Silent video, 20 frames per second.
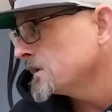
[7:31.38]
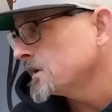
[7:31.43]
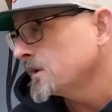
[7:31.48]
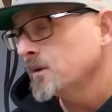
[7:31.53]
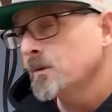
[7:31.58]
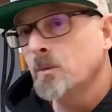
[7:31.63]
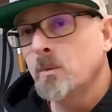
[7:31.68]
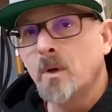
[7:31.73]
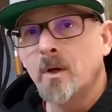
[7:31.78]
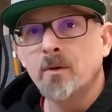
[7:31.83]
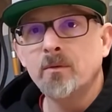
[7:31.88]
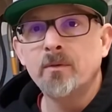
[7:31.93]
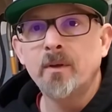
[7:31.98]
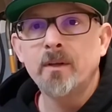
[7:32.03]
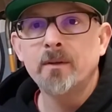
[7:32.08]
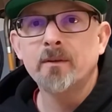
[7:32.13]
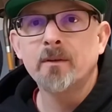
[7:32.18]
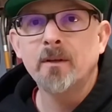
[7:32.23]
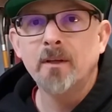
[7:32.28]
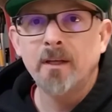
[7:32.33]
in a
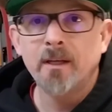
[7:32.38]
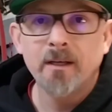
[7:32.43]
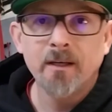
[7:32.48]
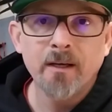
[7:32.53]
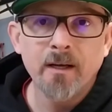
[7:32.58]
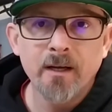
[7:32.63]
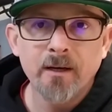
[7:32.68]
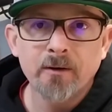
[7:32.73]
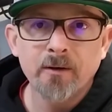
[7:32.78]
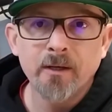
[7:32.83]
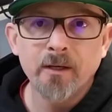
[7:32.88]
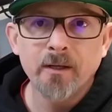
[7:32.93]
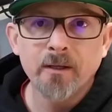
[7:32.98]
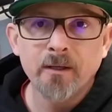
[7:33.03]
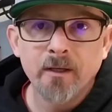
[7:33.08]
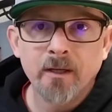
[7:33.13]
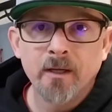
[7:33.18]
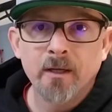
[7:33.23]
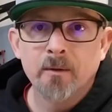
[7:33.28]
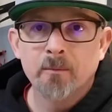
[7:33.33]
well-ventilated area,
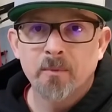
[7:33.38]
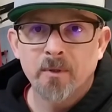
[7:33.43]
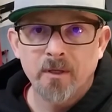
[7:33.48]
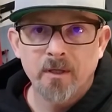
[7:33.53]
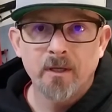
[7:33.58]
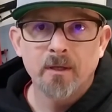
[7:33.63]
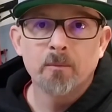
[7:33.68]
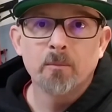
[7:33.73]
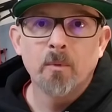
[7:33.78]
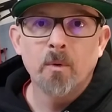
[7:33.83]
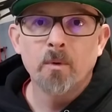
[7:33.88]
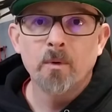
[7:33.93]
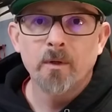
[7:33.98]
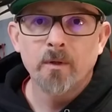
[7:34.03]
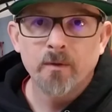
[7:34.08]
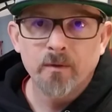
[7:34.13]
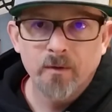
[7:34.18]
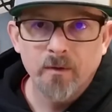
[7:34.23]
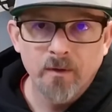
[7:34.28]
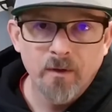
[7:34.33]
but get more
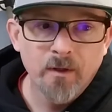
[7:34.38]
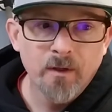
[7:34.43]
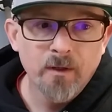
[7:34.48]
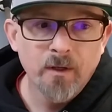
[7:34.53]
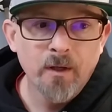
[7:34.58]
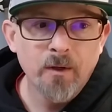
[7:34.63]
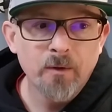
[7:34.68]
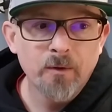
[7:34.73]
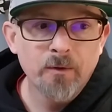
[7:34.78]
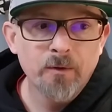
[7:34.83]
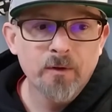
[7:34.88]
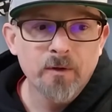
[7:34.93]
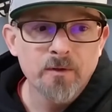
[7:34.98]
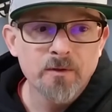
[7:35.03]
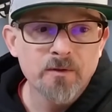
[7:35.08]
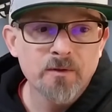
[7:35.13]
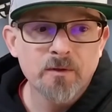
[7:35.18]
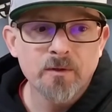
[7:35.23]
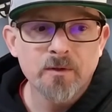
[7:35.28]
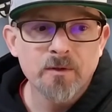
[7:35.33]
into the health
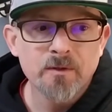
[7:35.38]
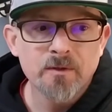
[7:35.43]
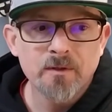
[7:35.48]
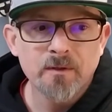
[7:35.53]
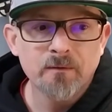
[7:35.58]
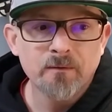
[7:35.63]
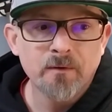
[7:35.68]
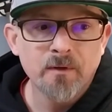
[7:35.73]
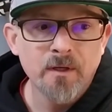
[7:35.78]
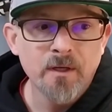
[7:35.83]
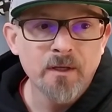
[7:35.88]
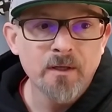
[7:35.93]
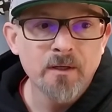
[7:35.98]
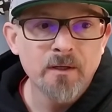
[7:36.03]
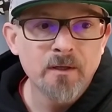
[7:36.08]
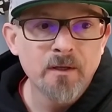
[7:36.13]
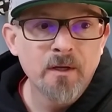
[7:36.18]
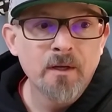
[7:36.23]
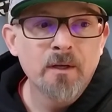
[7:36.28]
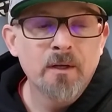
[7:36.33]
concerns if
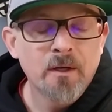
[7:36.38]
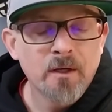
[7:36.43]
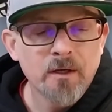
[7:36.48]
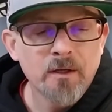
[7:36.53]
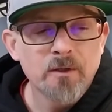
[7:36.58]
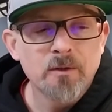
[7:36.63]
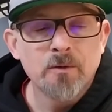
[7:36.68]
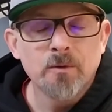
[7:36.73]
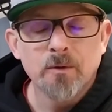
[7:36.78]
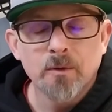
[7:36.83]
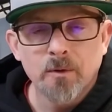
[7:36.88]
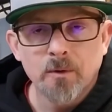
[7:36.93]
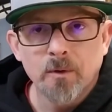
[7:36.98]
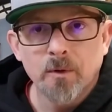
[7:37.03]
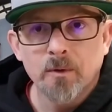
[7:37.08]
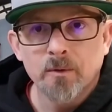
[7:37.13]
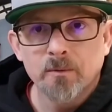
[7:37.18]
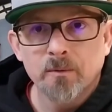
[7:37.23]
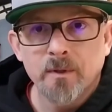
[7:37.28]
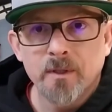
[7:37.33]
needed, do your
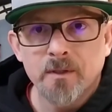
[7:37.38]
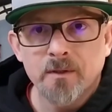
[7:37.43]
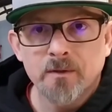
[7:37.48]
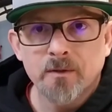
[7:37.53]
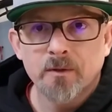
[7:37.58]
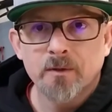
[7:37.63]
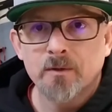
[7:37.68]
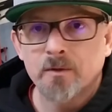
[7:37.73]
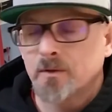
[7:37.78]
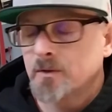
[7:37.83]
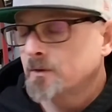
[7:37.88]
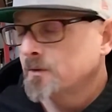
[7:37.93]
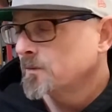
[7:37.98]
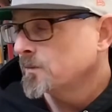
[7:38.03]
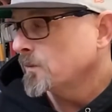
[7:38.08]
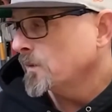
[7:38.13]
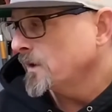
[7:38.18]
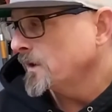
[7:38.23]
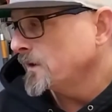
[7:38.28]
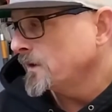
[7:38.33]
own research.
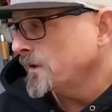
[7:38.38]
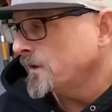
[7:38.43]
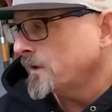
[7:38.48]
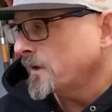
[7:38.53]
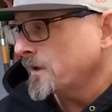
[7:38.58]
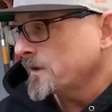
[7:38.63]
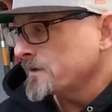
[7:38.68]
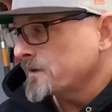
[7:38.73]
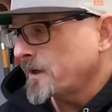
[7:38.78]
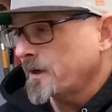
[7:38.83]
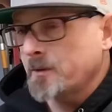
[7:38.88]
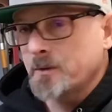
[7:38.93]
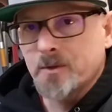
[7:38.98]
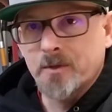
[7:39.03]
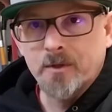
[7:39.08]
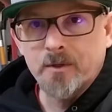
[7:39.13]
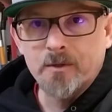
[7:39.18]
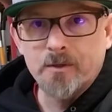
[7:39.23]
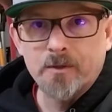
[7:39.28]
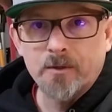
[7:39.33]
One of the things I was
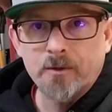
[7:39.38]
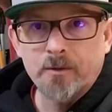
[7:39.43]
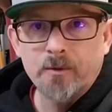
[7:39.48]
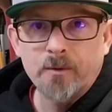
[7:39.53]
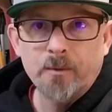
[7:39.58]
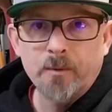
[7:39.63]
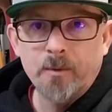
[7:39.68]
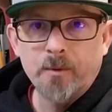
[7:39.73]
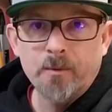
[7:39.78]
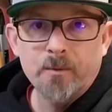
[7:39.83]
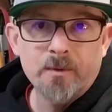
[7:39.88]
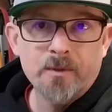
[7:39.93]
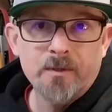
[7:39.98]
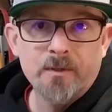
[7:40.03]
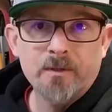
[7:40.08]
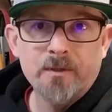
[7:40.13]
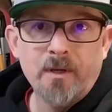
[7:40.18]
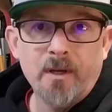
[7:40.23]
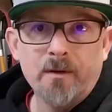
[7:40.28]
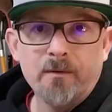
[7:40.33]
concerned with
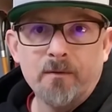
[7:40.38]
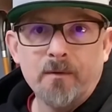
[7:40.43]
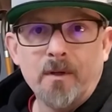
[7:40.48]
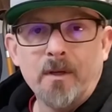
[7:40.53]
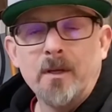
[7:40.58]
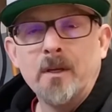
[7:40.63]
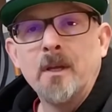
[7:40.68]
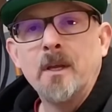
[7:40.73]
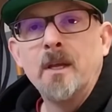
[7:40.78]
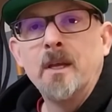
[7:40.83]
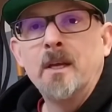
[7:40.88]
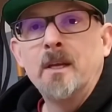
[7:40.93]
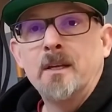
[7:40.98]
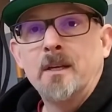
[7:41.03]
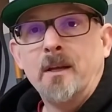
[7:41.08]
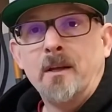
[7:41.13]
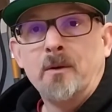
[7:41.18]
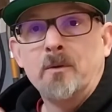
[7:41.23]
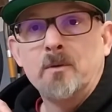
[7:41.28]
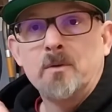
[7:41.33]
was safety.
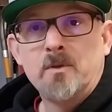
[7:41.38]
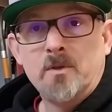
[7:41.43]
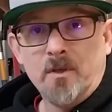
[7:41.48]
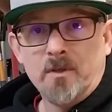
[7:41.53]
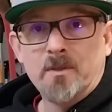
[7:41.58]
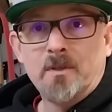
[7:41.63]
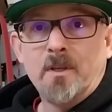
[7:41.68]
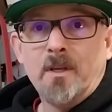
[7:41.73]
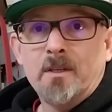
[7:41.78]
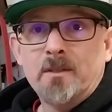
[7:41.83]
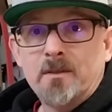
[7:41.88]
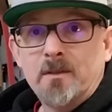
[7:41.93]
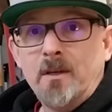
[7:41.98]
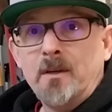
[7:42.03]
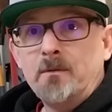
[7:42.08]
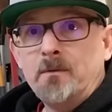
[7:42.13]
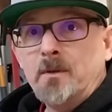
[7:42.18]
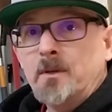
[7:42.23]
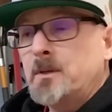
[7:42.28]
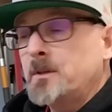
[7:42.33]
Now, just that
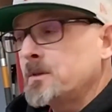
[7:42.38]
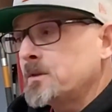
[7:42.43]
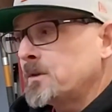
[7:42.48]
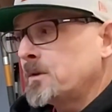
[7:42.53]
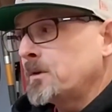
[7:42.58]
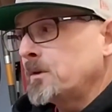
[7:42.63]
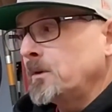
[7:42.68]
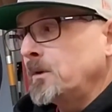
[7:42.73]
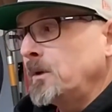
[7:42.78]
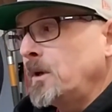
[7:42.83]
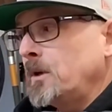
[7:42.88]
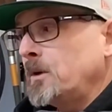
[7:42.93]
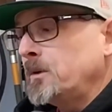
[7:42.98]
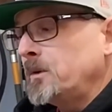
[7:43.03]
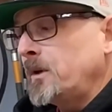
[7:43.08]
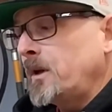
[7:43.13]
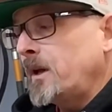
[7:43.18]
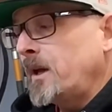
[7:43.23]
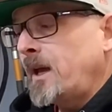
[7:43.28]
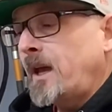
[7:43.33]
safety concern alone,
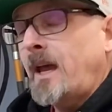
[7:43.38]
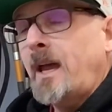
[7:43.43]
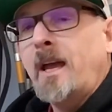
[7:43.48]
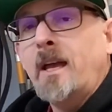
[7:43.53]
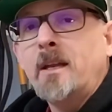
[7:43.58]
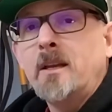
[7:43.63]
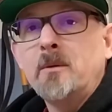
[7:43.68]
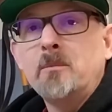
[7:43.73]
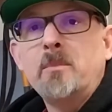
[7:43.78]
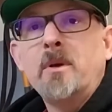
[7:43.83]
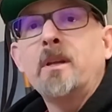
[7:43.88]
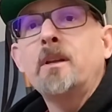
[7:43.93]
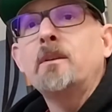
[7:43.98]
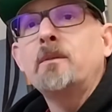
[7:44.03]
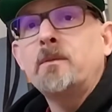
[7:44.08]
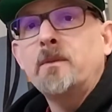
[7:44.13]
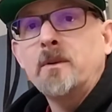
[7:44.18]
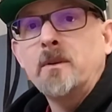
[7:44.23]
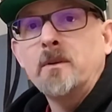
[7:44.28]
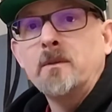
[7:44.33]
the added
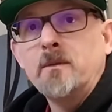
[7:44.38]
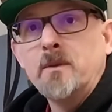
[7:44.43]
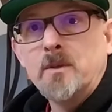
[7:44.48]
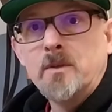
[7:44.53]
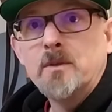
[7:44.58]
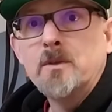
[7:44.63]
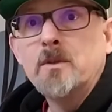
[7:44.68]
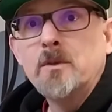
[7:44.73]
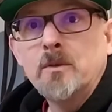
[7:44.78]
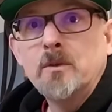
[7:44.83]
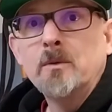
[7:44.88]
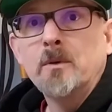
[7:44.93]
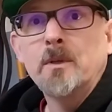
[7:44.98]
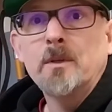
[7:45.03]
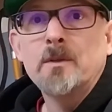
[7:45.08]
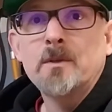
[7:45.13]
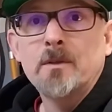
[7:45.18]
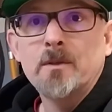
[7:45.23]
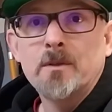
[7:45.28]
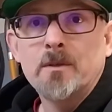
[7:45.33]
benefit of the 2
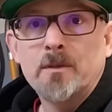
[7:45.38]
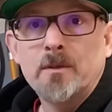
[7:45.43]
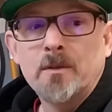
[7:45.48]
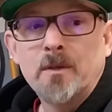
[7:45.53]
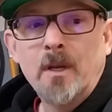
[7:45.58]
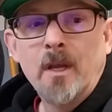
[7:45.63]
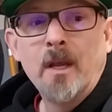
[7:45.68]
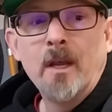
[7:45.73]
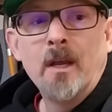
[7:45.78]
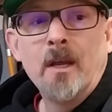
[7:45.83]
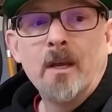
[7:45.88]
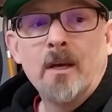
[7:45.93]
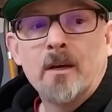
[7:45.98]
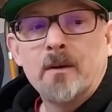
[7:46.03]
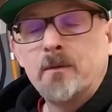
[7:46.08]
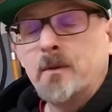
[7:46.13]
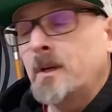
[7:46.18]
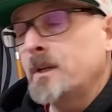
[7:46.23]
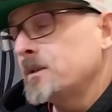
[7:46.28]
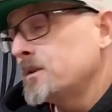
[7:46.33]
inches
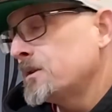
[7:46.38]
of that